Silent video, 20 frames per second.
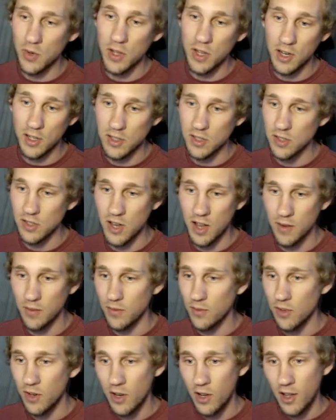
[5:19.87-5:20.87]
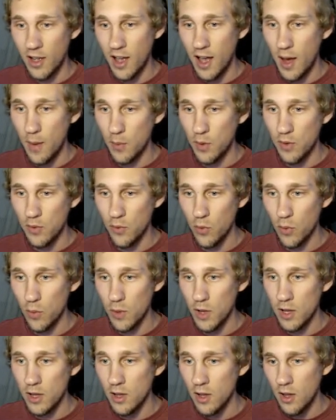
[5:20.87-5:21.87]
and it's just not happening for
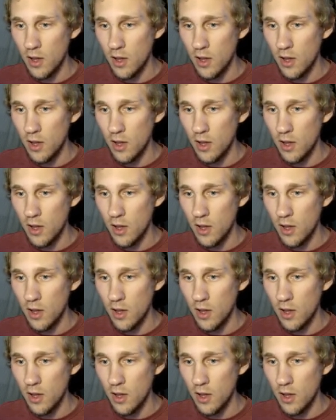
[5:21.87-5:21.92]
me.